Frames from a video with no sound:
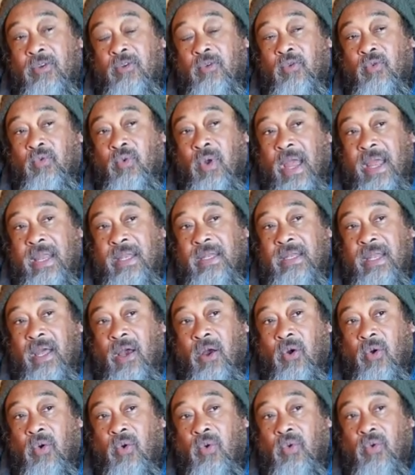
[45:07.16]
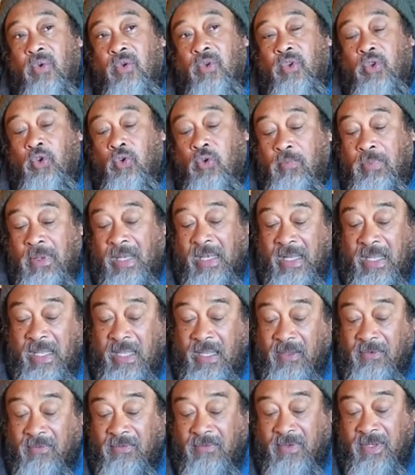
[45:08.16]
Right now, you
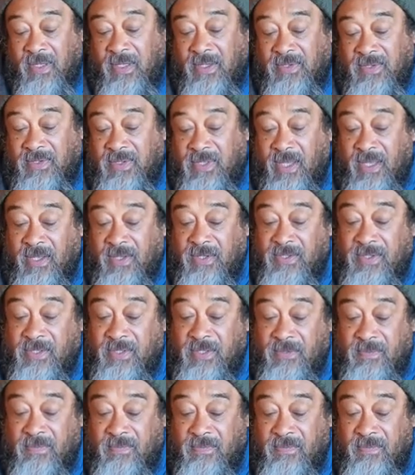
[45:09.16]
believe these things.